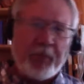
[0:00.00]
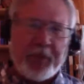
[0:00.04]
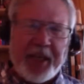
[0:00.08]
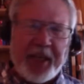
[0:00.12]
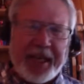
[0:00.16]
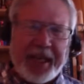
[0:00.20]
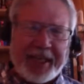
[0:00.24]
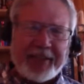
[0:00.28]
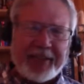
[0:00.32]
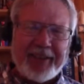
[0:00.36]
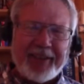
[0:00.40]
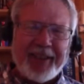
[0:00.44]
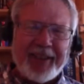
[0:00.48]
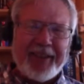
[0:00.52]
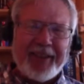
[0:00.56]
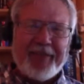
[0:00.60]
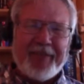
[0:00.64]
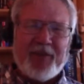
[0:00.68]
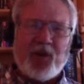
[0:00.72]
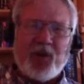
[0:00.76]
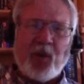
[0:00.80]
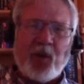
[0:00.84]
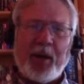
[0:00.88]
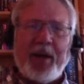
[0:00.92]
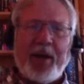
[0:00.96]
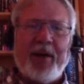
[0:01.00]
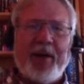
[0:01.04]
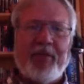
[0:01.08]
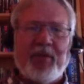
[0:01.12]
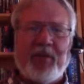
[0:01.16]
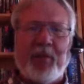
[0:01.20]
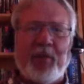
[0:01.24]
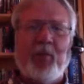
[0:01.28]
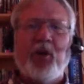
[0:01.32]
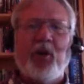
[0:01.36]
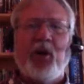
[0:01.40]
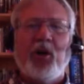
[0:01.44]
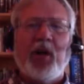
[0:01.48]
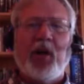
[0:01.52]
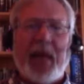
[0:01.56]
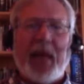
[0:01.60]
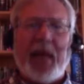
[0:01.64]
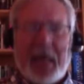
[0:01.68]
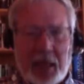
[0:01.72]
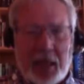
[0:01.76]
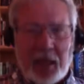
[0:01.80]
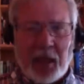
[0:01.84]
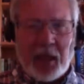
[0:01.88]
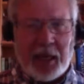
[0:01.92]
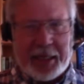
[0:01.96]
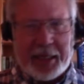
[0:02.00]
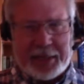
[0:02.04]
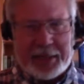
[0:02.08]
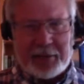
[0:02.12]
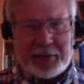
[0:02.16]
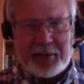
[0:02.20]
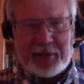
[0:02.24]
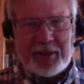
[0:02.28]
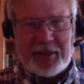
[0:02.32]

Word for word: Texe, so I have some good allies.